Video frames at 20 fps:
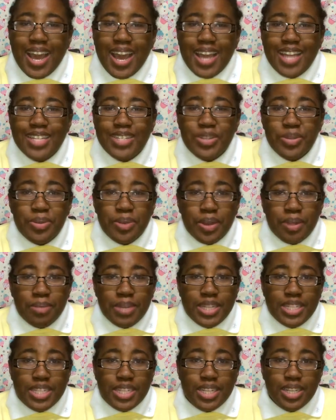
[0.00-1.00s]
I do want to
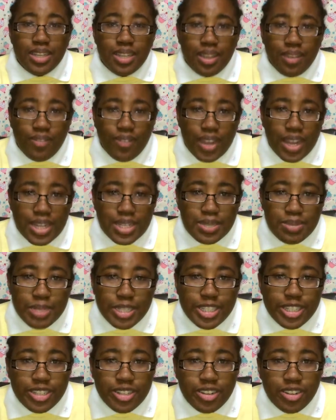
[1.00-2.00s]
mention, forgot to
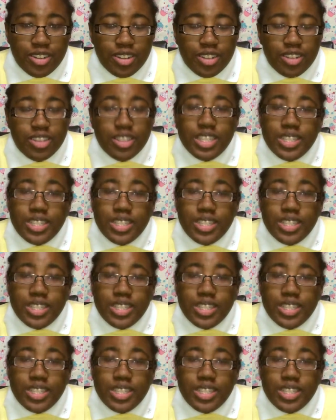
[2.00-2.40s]
mention earlier,